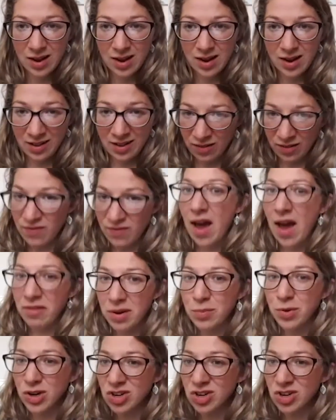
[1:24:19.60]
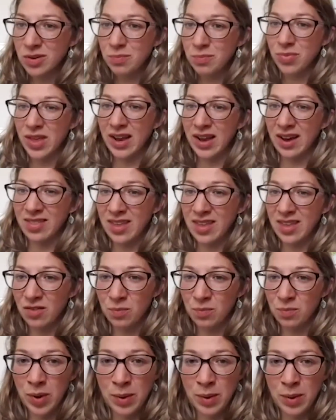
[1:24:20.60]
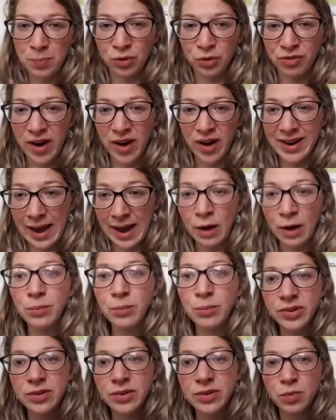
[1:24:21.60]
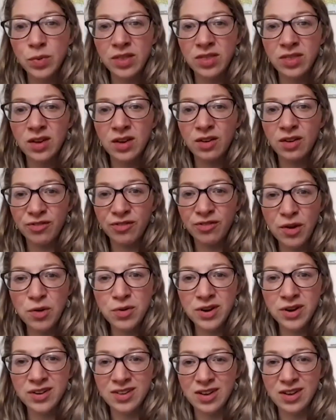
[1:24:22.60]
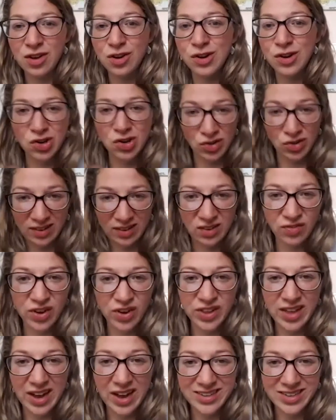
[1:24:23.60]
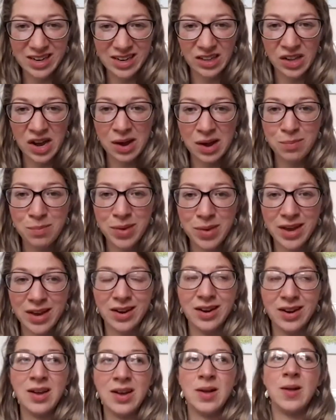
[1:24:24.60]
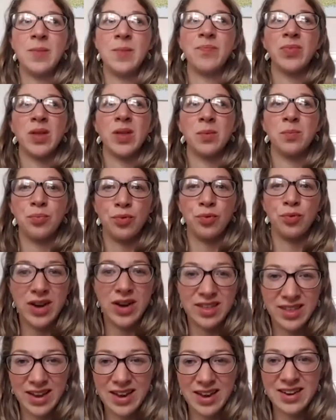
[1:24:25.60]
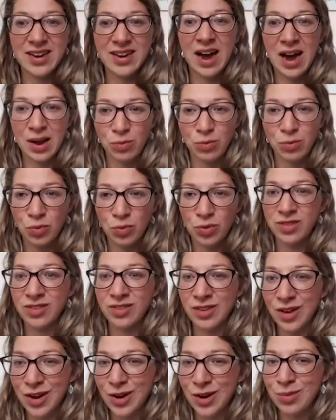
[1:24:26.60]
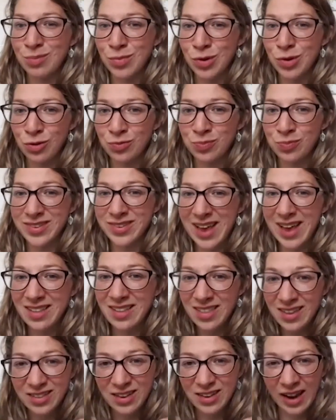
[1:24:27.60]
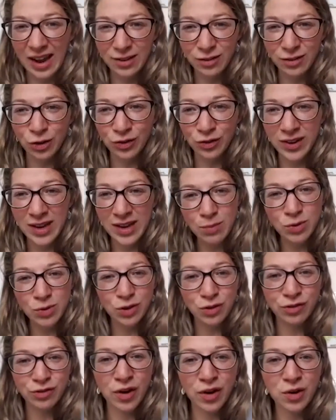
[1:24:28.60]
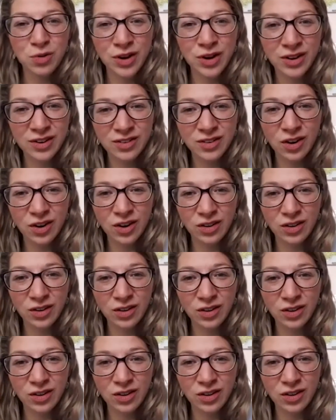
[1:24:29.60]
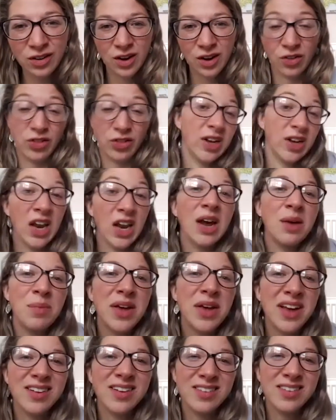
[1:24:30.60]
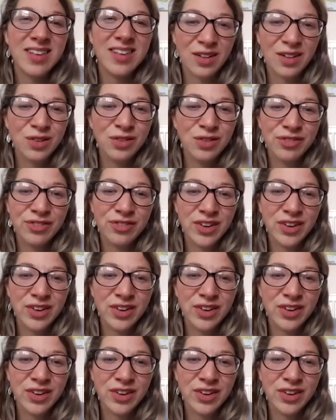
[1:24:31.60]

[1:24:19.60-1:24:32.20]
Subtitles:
is very much something I think people find helps them with focus, and you could transfer that to climbing and breathing in times with certain movements, anything that like sort of keeps you focused on the climbing itself.